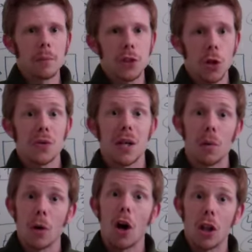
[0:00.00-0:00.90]
shows that
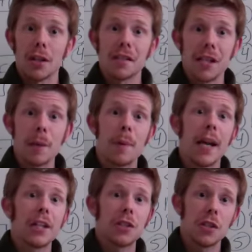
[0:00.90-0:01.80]
we're all on the same
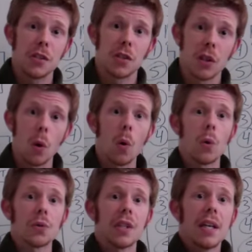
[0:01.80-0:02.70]
page. These are the
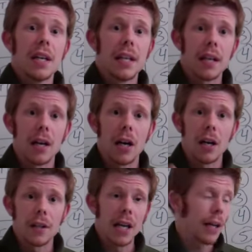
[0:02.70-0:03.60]
goals
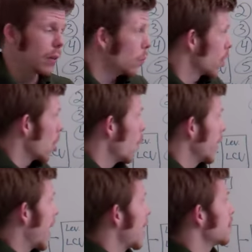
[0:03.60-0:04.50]
that we're
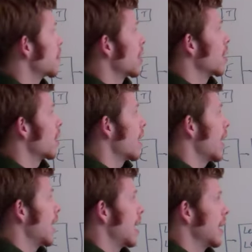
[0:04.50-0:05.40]
going after,
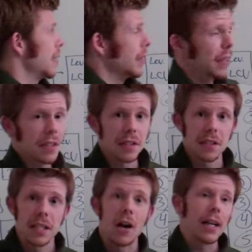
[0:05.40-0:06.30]
and this
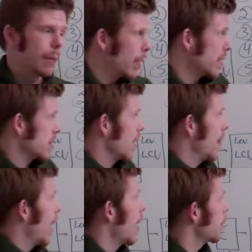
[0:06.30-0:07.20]
is an audit based on
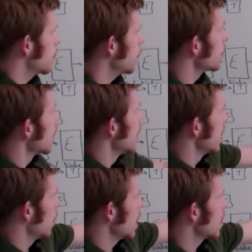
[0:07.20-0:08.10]
that.
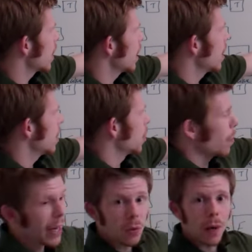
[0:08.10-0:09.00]
Then we look at your
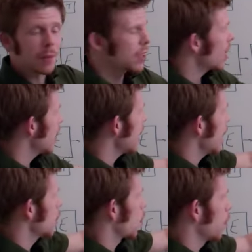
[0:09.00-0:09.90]
main website
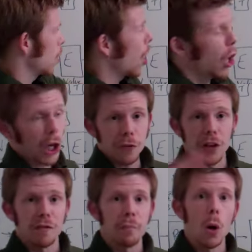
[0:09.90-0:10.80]
and or blog, if
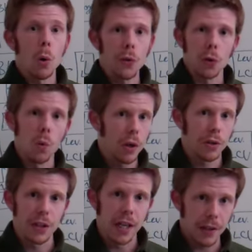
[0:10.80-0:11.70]
you have both or one or
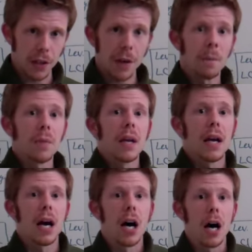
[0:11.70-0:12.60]
the other,
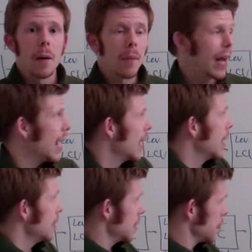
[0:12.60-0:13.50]

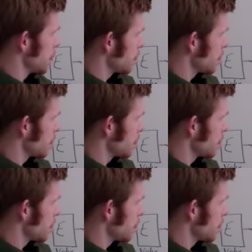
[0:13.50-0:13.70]
and